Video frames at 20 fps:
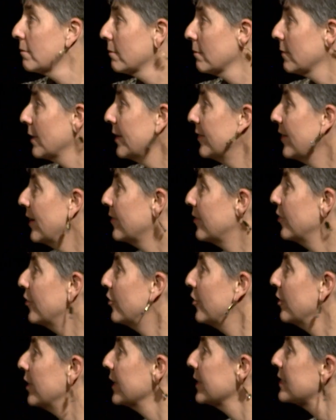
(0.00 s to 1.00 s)
Let's ask the
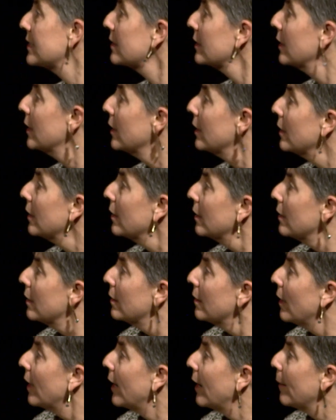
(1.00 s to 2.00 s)
students.
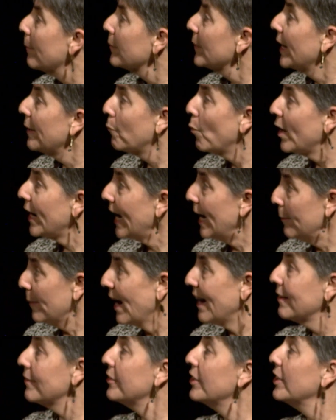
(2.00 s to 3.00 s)
And what came
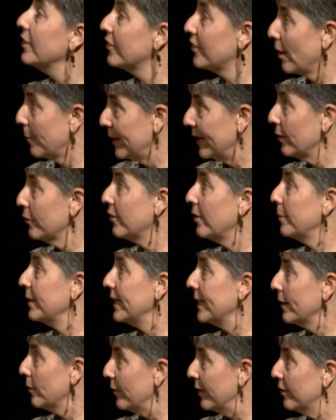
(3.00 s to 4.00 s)
out of it is Caminos de
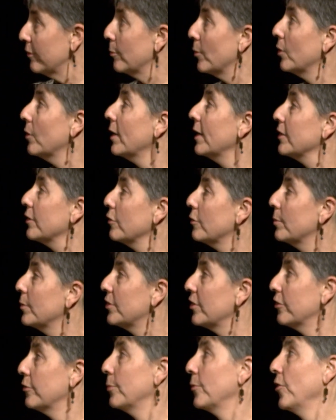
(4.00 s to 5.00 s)
Bilingüismo, a youth
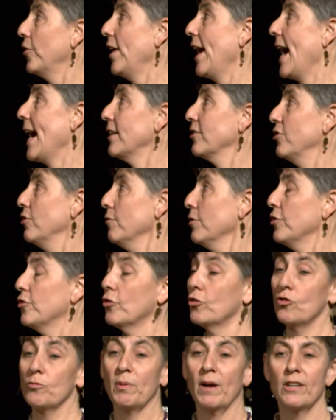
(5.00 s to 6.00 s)
participatory action
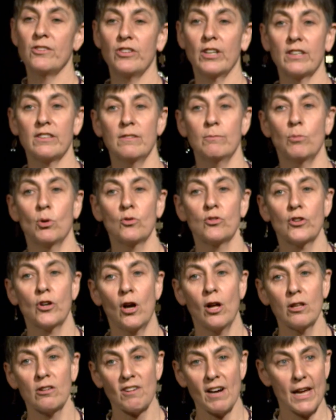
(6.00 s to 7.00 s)
research project in Boulder,
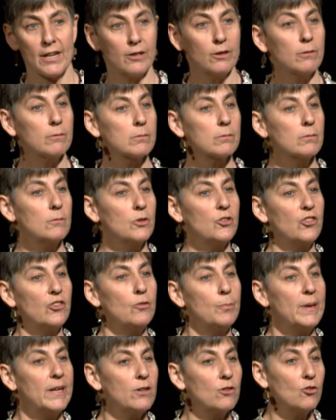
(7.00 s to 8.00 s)
Colorado, which has
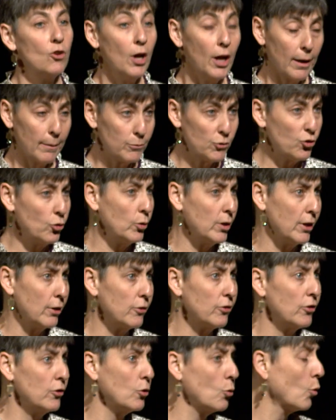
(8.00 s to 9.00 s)
been 2
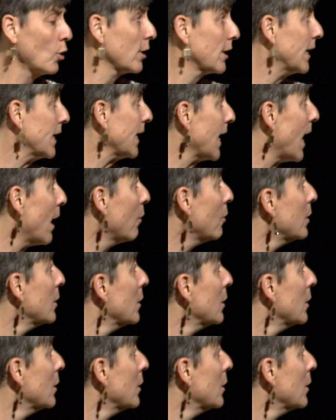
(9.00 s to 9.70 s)
years in the working now.